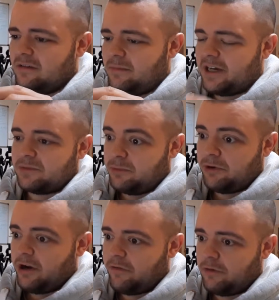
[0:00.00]
maximum
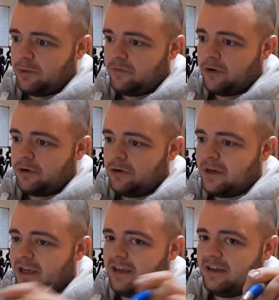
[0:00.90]
recoverable
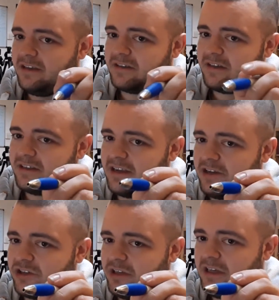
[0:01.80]
volume, is
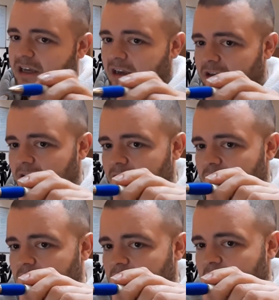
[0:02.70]
essentially
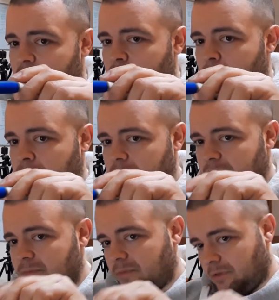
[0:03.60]
how
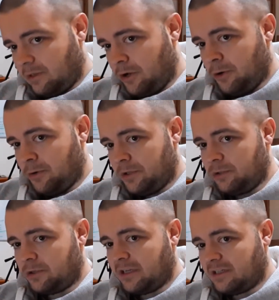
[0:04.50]
low
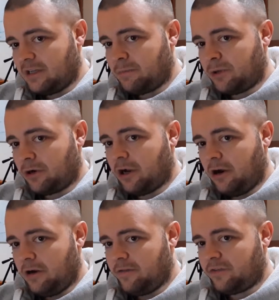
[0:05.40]
you can dip your
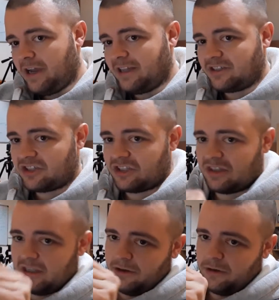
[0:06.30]
curve and
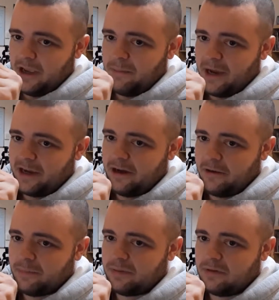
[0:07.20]
still get back
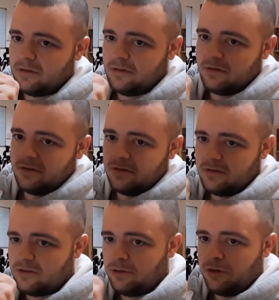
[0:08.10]
up
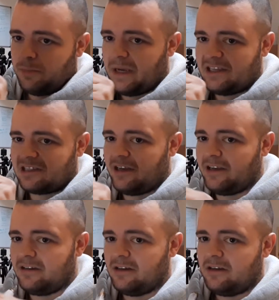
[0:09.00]
to your
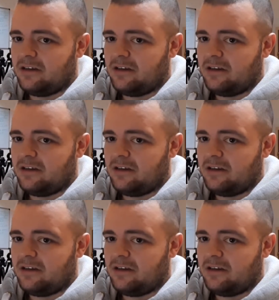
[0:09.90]
baseline